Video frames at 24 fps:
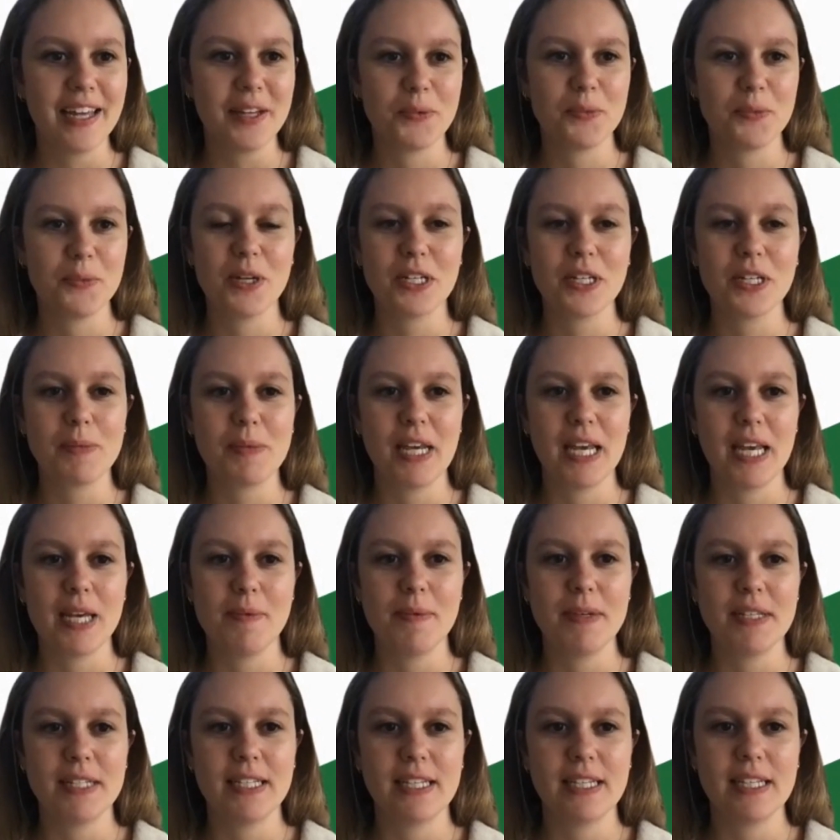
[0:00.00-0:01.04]
Welcome to
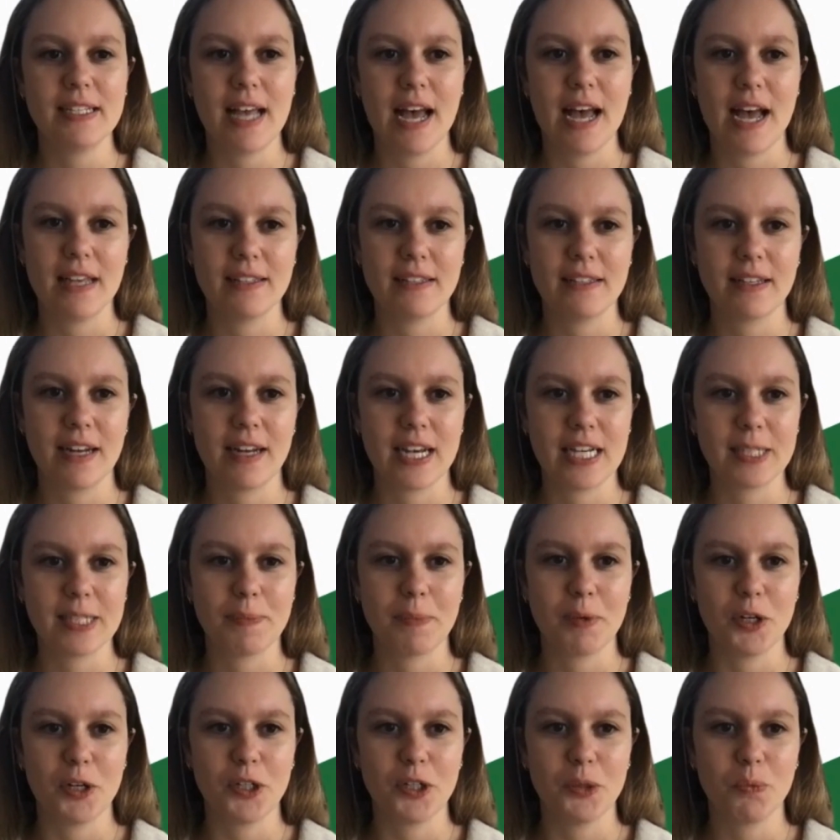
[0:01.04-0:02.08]
ABC's Ask an
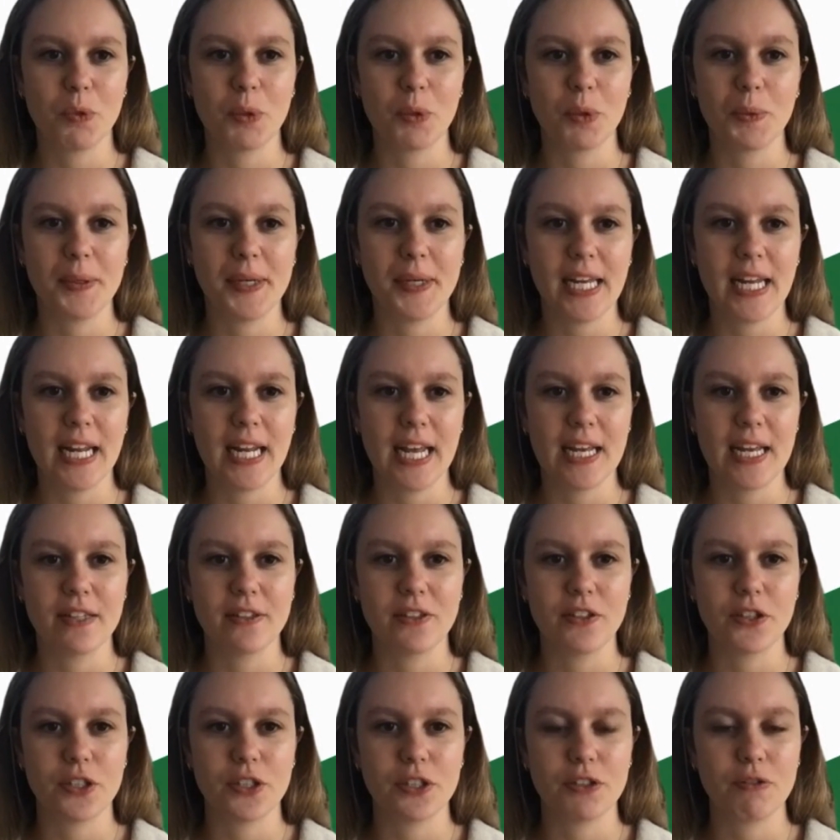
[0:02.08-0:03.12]
Expert, where we get
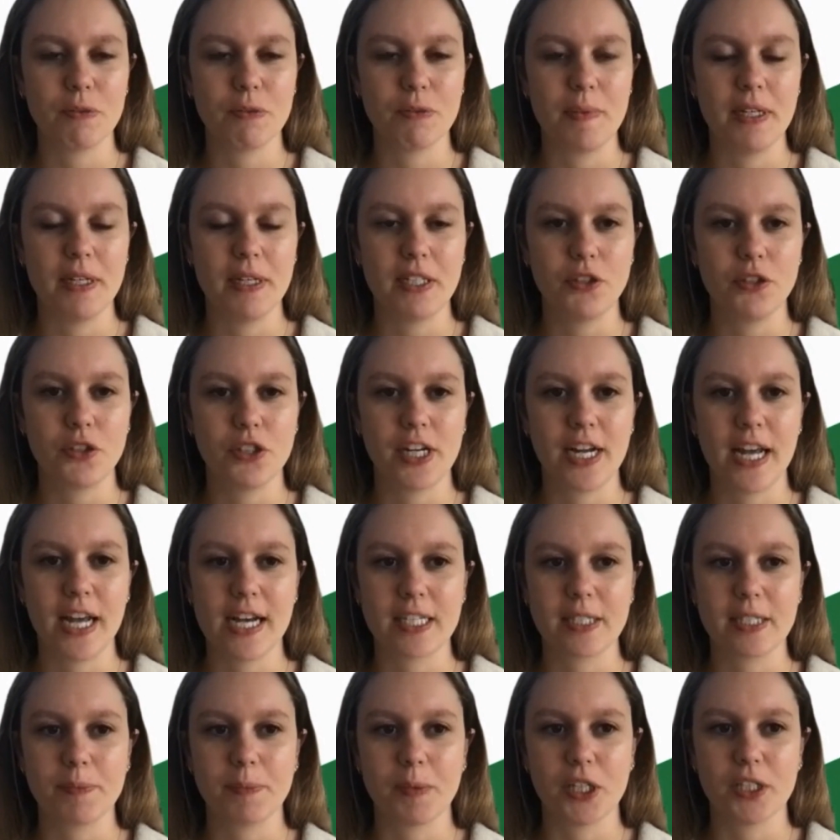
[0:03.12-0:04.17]
answers from industry
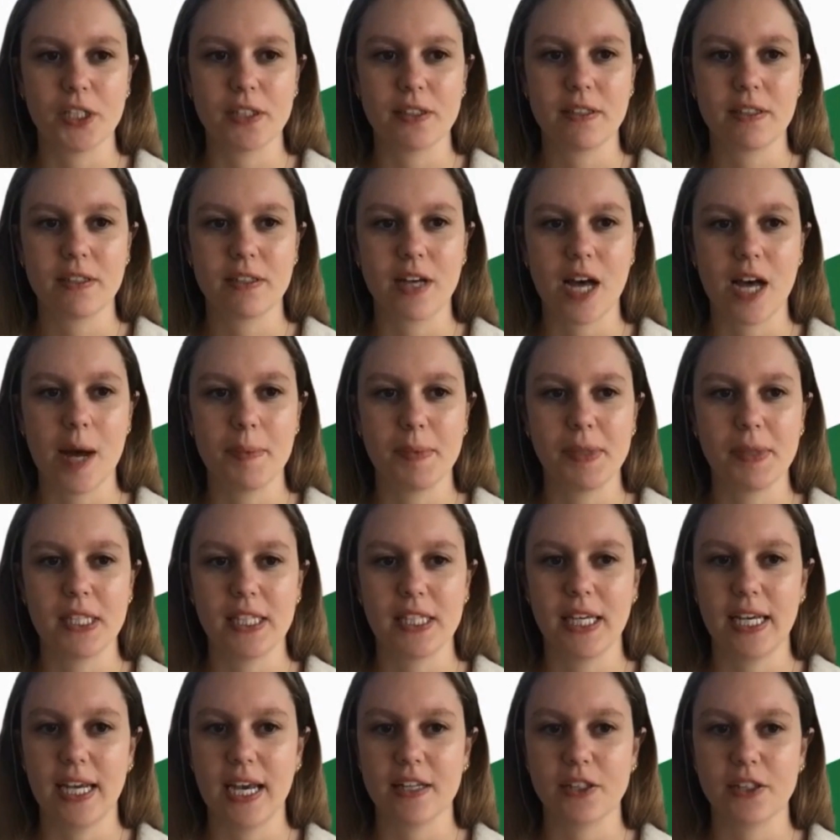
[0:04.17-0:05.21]
experts to
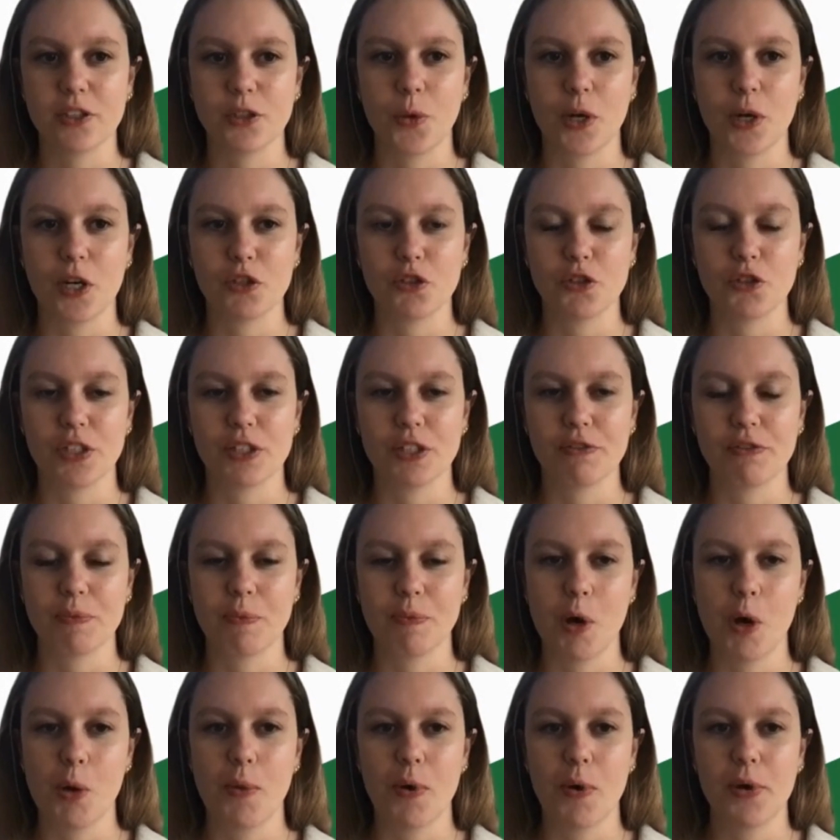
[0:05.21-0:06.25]
commonly asked questions from
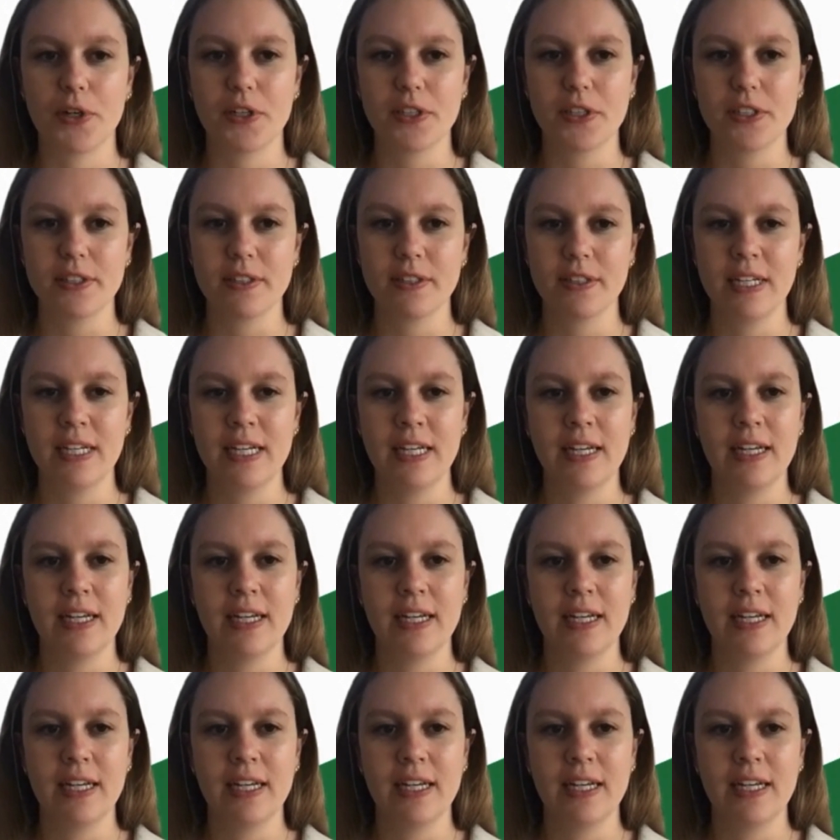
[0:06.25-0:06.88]
homeowners.